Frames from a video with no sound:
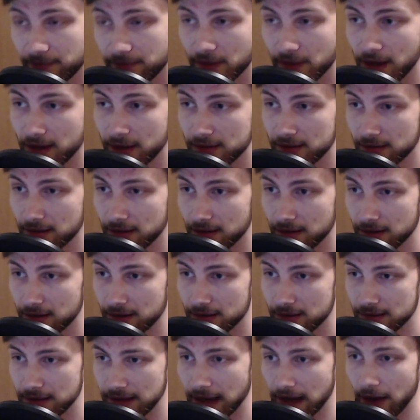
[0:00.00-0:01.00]
And
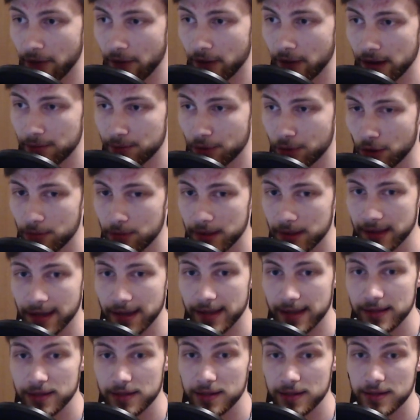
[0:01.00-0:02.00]
now I probably
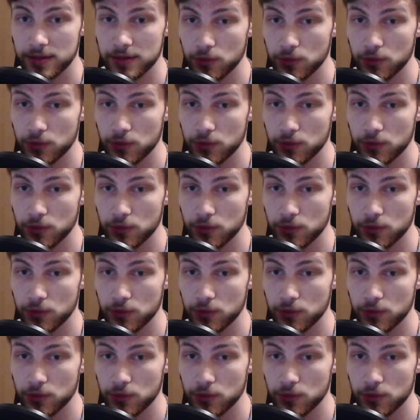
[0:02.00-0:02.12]
can't